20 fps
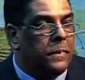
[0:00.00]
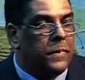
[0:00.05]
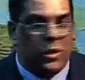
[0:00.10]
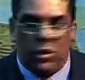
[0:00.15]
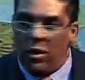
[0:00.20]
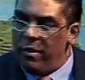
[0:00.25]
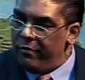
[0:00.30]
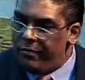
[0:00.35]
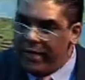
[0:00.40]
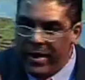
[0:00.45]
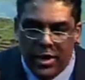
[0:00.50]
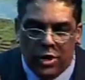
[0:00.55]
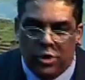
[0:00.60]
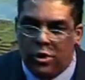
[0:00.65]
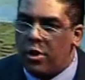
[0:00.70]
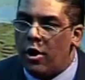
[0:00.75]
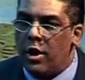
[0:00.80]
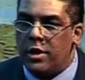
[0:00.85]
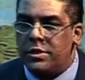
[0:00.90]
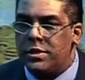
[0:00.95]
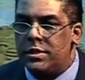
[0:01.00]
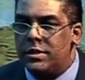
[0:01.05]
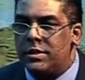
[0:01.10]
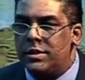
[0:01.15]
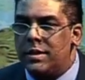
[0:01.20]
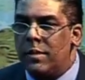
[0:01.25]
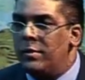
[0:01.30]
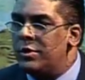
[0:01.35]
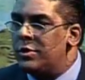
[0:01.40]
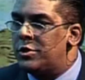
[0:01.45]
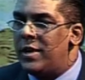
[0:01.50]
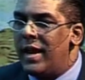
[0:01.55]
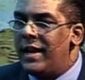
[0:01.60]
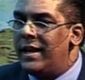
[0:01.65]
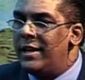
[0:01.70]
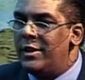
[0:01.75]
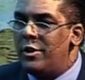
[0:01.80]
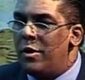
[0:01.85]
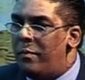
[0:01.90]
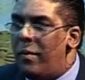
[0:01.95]
You're very cross. Someone's
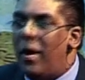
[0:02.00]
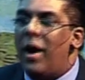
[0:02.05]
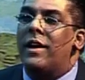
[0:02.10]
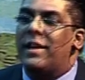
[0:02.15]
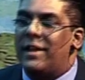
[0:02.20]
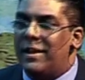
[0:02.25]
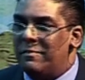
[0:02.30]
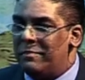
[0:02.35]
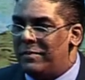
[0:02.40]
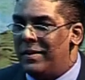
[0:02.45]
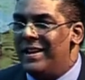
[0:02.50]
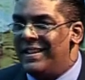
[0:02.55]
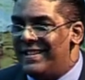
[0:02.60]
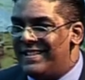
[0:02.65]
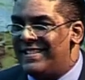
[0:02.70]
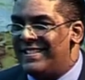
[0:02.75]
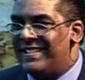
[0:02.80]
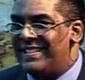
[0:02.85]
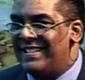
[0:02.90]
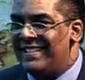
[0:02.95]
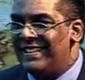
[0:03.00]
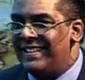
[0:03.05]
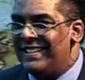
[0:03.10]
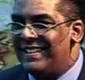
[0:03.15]
taken your parking place.